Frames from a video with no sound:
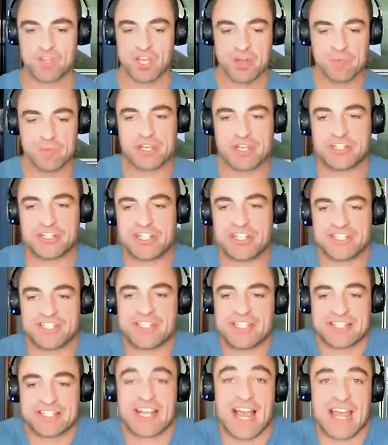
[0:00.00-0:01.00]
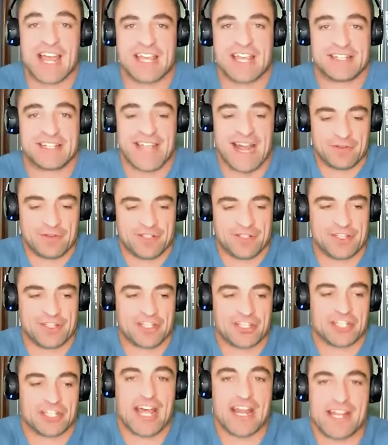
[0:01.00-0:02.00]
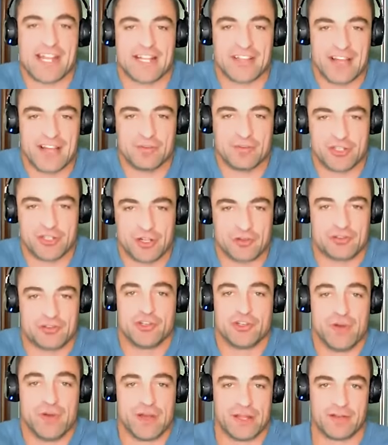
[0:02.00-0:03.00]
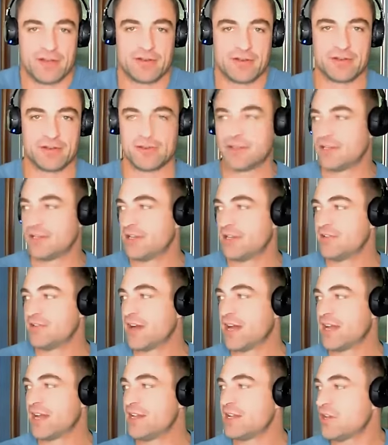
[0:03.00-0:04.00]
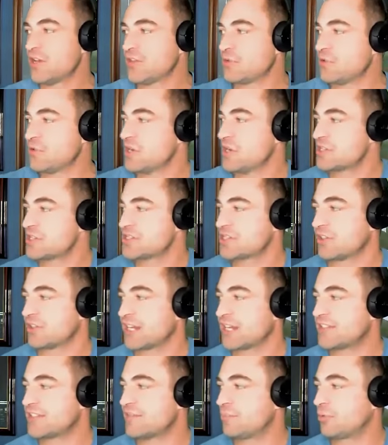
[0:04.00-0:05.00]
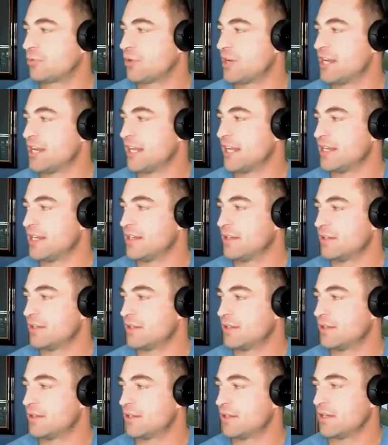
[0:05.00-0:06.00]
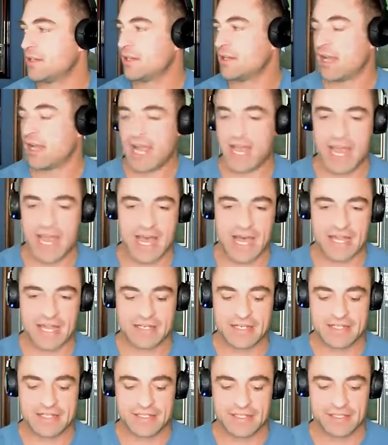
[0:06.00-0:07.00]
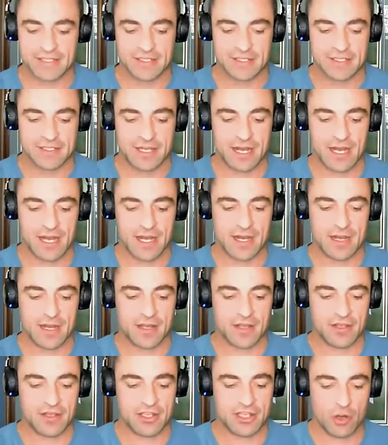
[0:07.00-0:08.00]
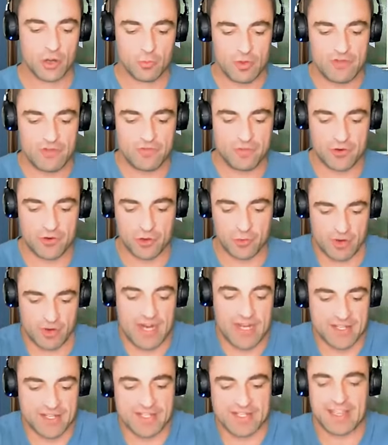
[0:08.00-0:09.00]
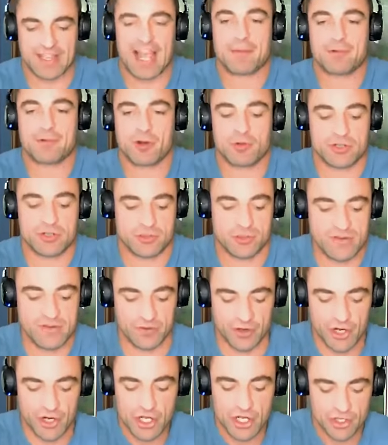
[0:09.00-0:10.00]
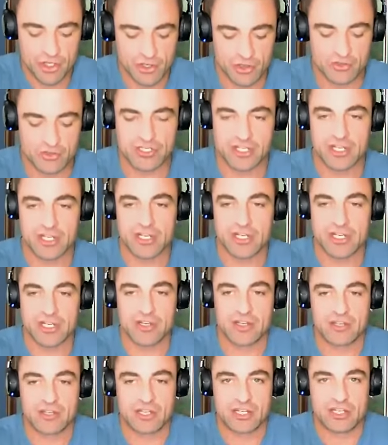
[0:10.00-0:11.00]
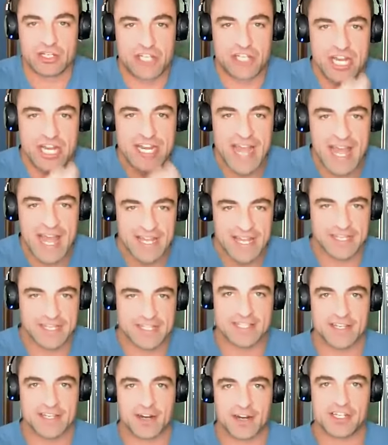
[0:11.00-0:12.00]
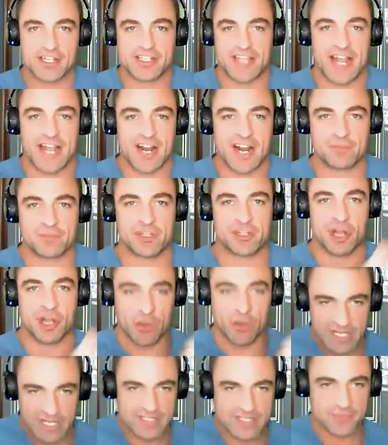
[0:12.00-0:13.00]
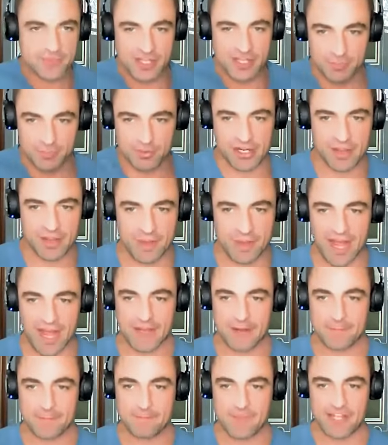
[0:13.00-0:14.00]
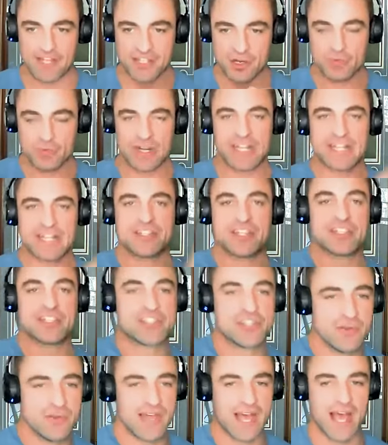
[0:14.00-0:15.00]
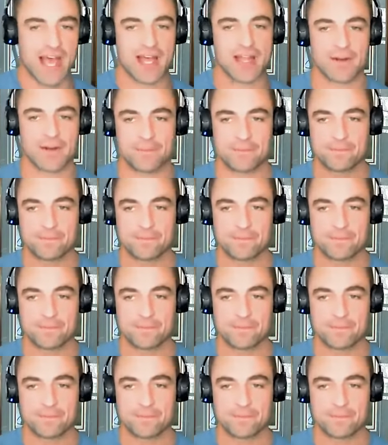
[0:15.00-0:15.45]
because she's designed down to the genetic level to go do it, right? Through selective breeding. And, we've created this Labrador retriever whose genetics are set up to go get something and bring it back. And so when it gets to do that,